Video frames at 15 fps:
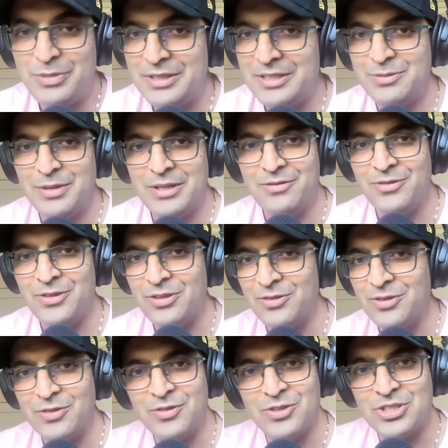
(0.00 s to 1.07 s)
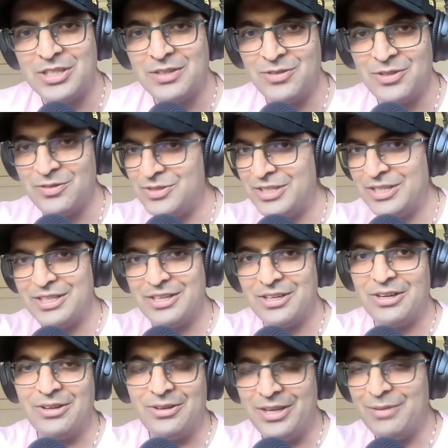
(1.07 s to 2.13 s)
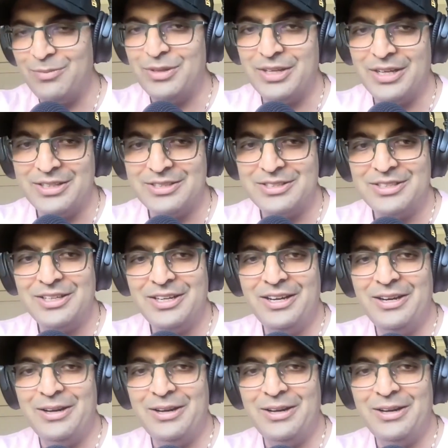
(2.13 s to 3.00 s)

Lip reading: But it doesn't matter for you. You've achieved. You've taken that goal. Happy days.